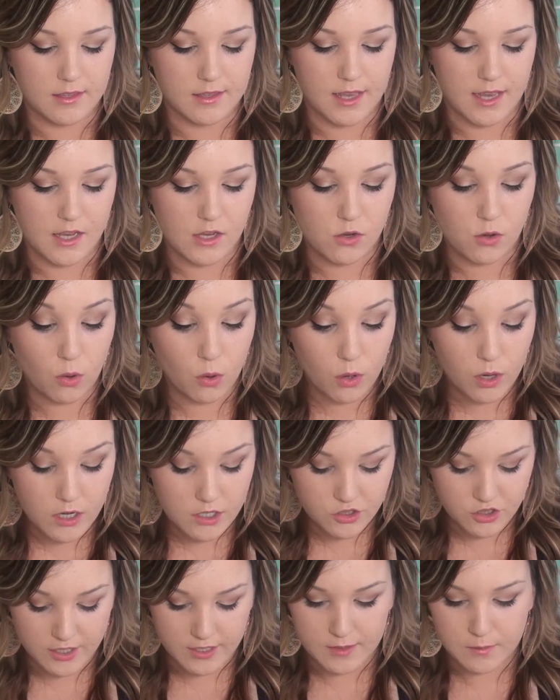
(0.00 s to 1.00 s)
is a
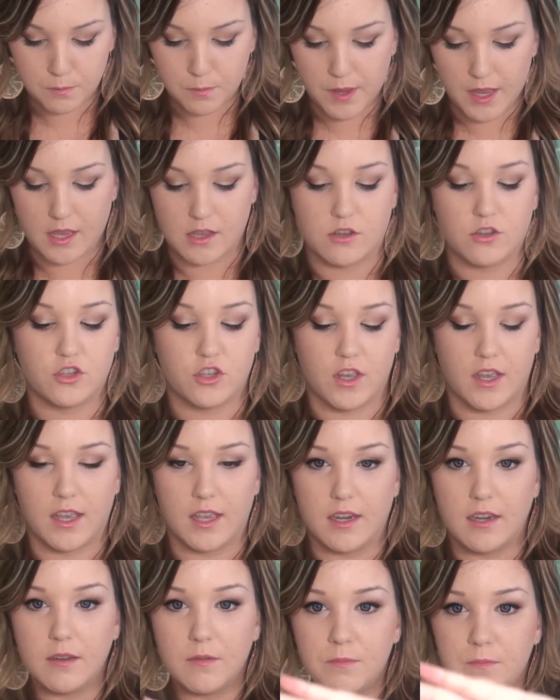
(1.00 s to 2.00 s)
gorgeous pink
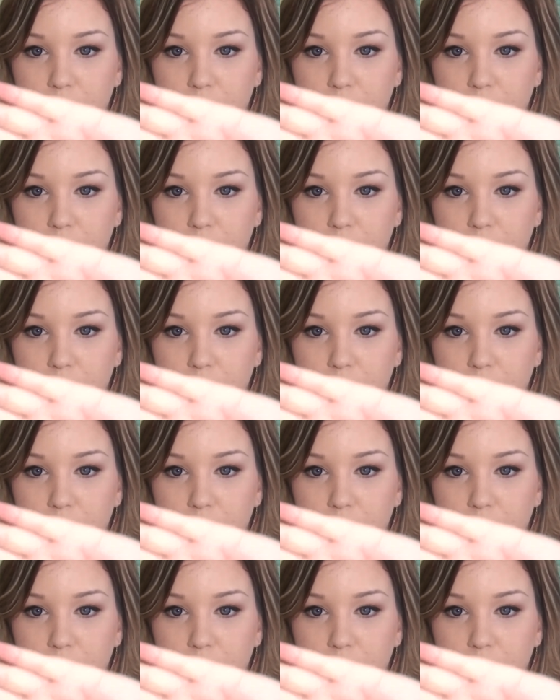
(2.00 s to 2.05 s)
shade.